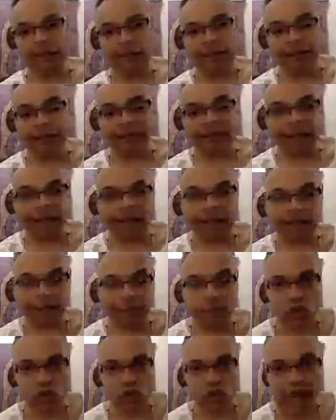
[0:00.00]
cannot think
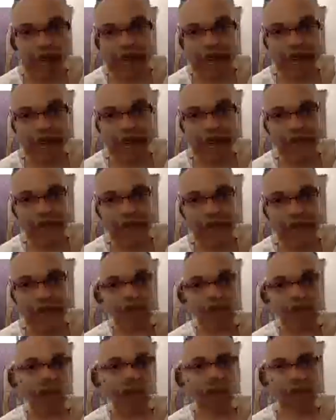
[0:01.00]
abstractly, it
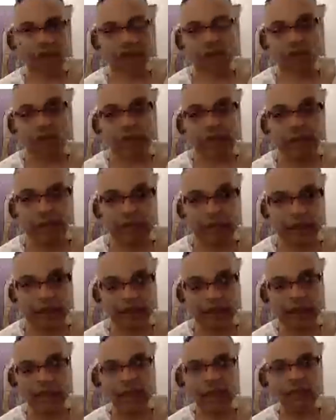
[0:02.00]
thinks concretely.
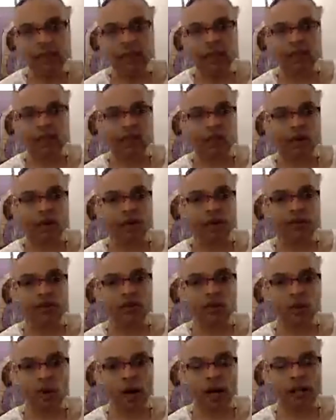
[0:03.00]
So this
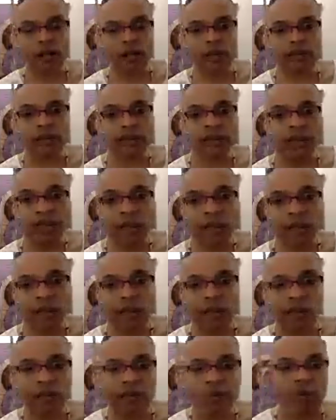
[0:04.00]
is why you'll see
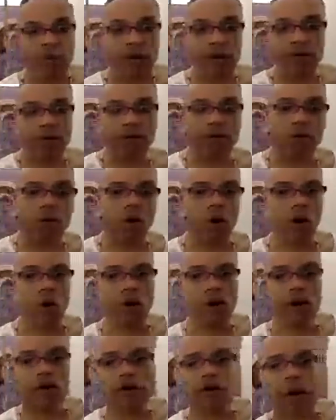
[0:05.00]
the problem always